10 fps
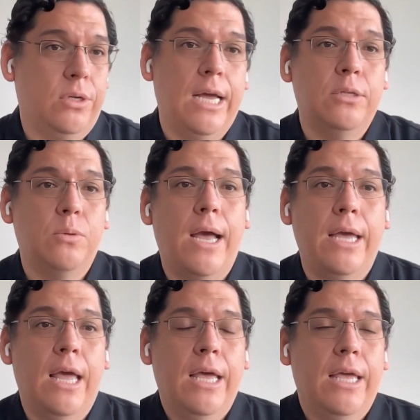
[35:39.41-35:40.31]
So that's
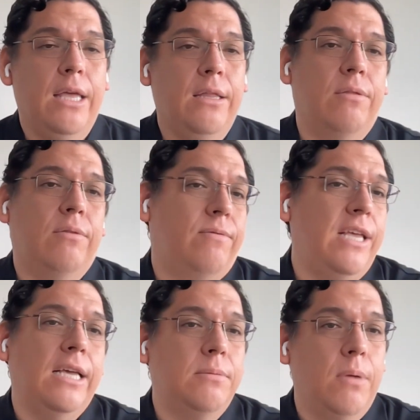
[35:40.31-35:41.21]
why in
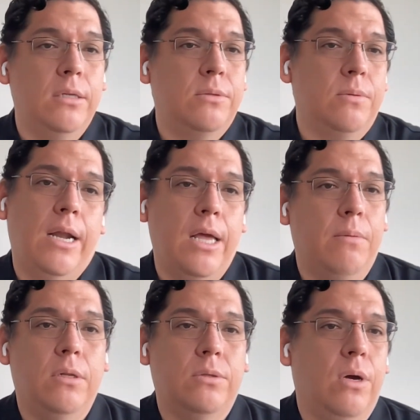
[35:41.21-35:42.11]
6 months we are
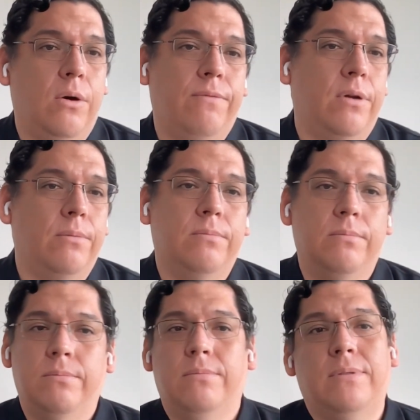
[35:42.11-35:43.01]
able to go
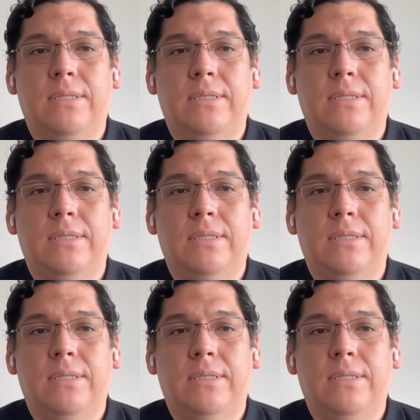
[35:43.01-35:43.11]
from